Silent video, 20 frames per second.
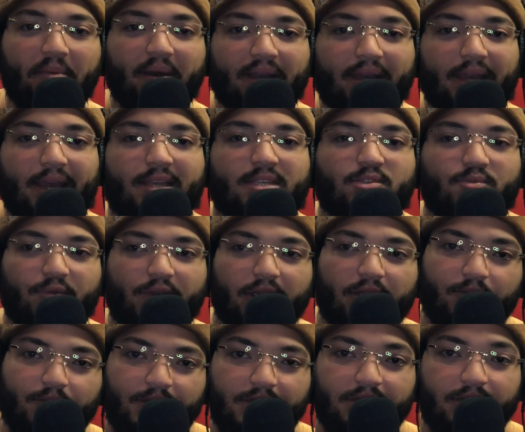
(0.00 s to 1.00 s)
But next
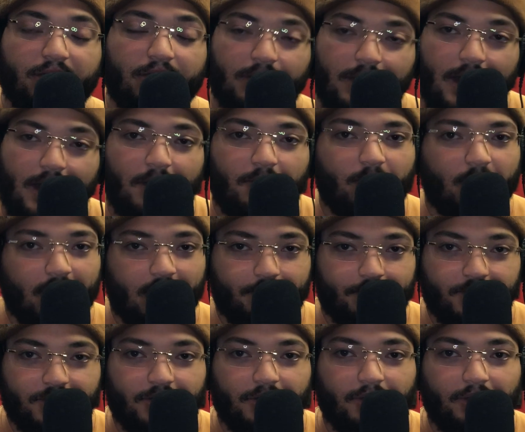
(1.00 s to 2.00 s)
week, we still got one
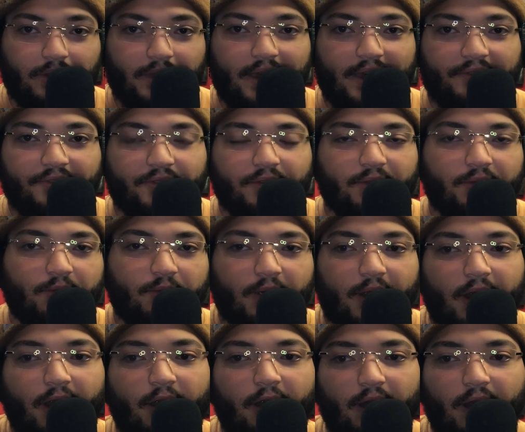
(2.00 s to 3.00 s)
episode left
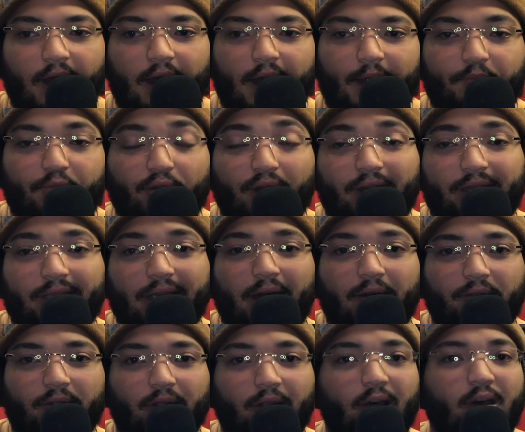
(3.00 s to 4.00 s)
where I break
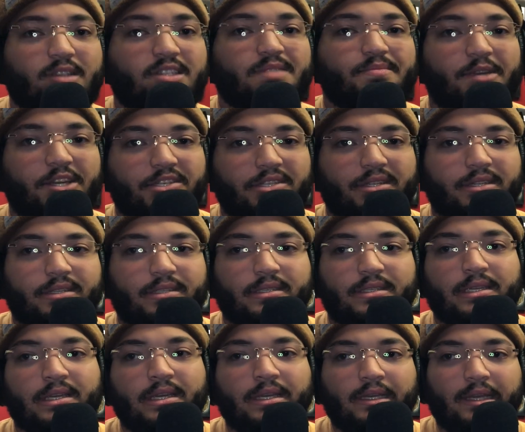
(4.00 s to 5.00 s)
down the Lost
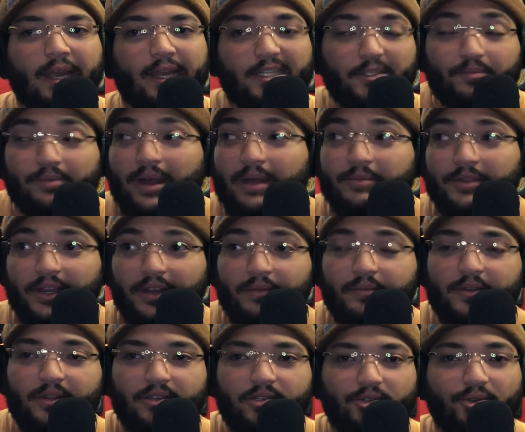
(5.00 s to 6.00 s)
Missions, and it's probably gonna
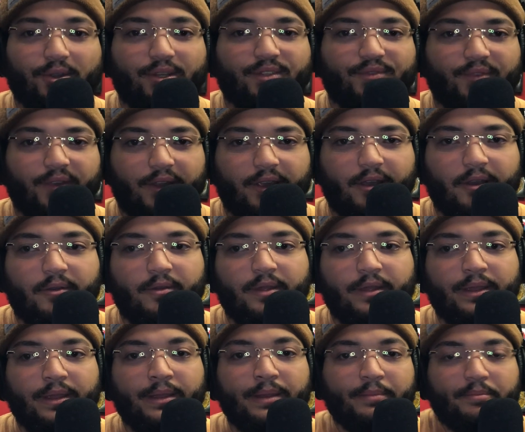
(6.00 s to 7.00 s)
be the shortest video,
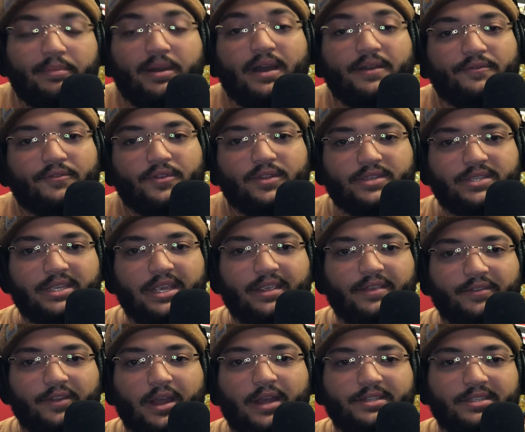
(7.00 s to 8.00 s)
But for the sake
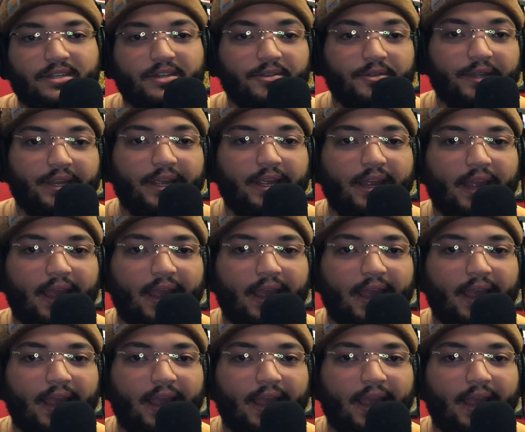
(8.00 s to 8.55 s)
of continuity